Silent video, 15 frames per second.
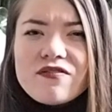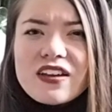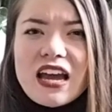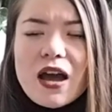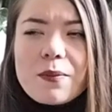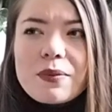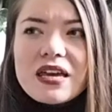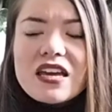
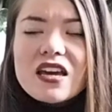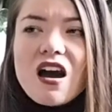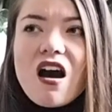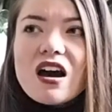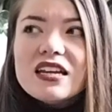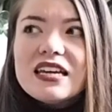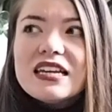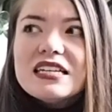VIP
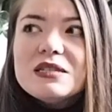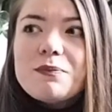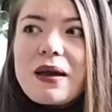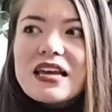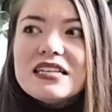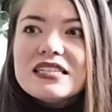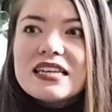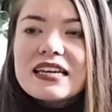card, it is
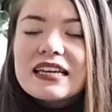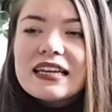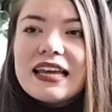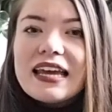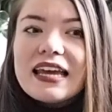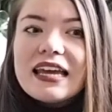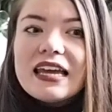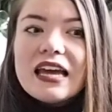
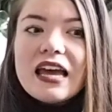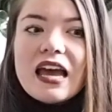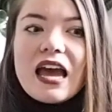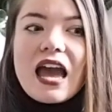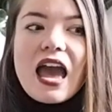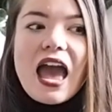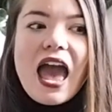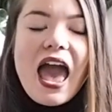basically
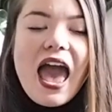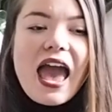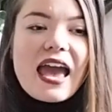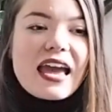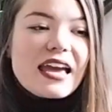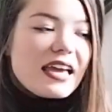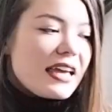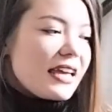
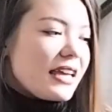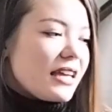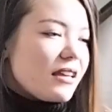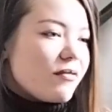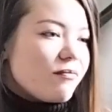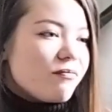a